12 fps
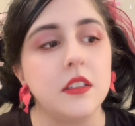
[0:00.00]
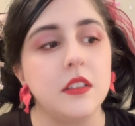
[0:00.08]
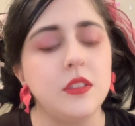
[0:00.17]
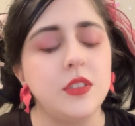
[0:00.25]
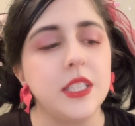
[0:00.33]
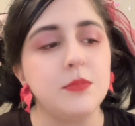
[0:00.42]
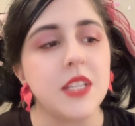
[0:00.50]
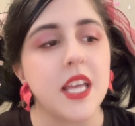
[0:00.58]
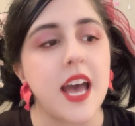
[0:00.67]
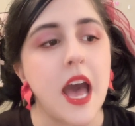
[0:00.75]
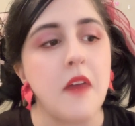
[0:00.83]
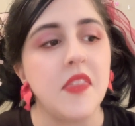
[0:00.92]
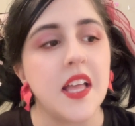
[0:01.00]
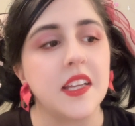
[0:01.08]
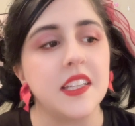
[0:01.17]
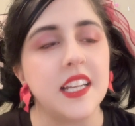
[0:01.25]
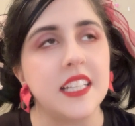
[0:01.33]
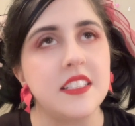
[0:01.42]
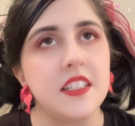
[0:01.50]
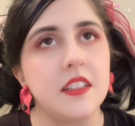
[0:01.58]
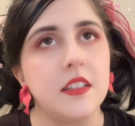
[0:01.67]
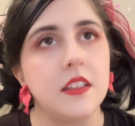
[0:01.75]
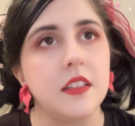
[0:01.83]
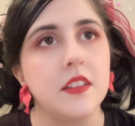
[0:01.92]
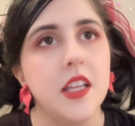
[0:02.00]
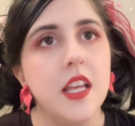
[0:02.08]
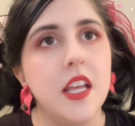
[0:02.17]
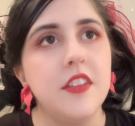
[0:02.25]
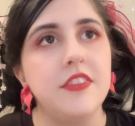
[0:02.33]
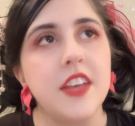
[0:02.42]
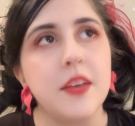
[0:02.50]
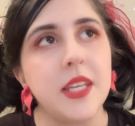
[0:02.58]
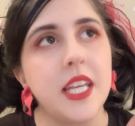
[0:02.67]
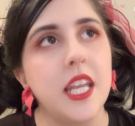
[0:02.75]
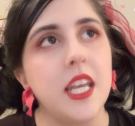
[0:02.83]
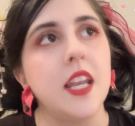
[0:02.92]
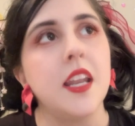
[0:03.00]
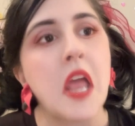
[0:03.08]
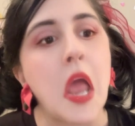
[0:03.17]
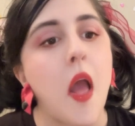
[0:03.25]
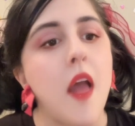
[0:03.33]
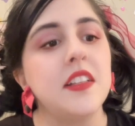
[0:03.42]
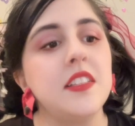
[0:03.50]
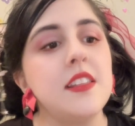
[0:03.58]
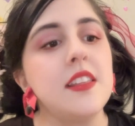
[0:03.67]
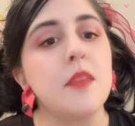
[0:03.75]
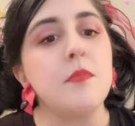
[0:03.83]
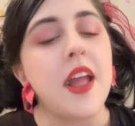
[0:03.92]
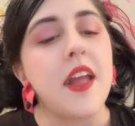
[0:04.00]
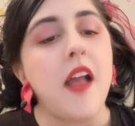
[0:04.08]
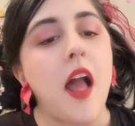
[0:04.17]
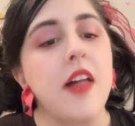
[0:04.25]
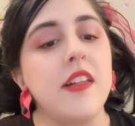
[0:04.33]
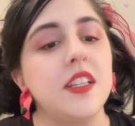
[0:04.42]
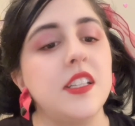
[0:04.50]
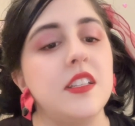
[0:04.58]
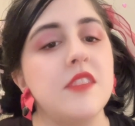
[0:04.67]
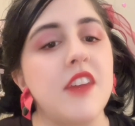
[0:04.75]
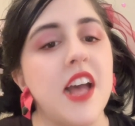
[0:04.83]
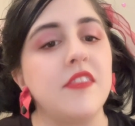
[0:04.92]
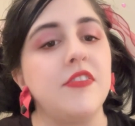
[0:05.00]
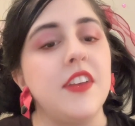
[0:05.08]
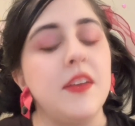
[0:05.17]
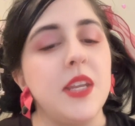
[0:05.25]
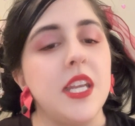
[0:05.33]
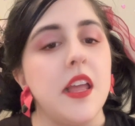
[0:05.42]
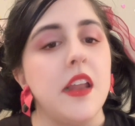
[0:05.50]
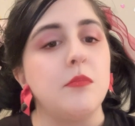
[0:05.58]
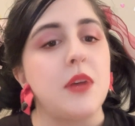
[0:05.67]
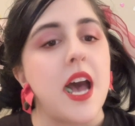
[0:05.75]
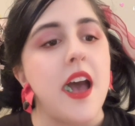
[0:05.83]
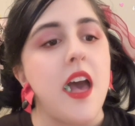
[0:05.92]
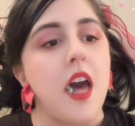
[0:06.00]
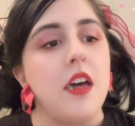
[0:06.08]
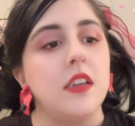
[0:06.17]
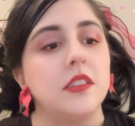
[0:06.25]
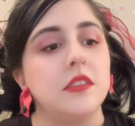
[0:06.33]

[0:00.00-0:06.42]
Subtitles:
you seem to have like an ideal feminine. This is like my divine feminine pile.